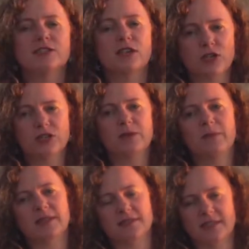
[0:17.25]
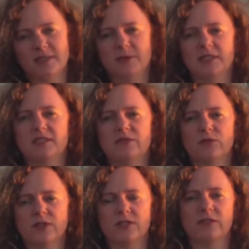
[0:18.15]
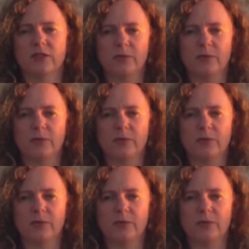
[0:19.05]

Social impact assessment is the voice of the